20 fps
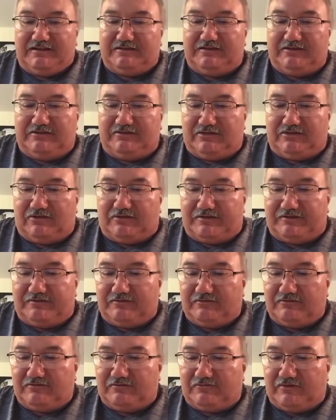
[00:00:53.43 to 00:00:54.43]
Dear Lord,
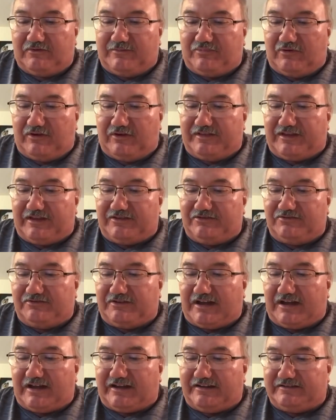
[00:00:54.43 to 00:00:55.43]
we pray that you
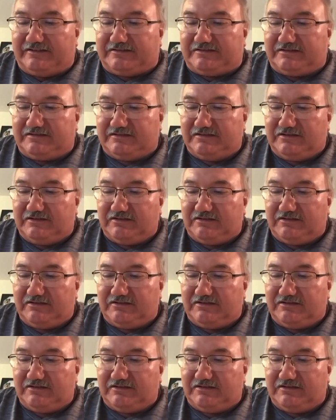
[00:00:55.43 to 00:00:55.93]
guide us,